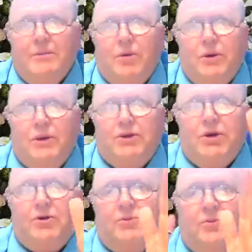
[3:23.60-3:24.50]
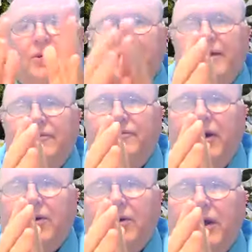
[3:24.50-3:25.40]
When you turn them around and
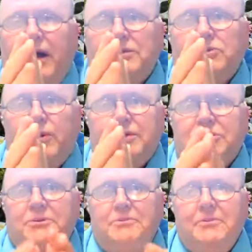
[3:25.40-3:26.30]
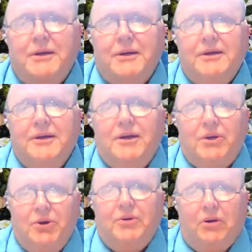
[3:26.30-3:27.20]
follow God's wisdom,
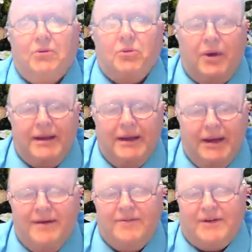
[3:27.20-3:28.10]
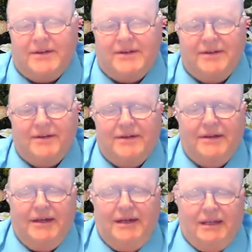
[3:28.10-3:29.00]
you'll know the way to heaven.
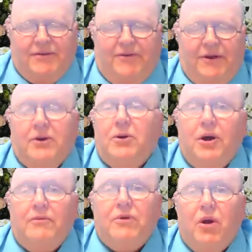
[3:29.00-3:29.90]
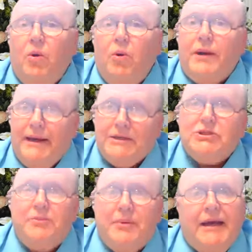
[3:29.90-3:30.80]
The fear of the Lord
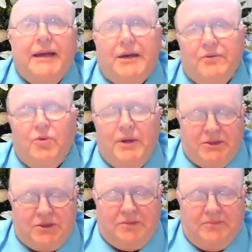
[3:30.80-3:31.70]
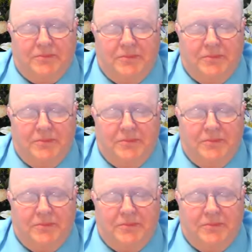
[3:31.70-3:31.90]
is the beginning of wisdom.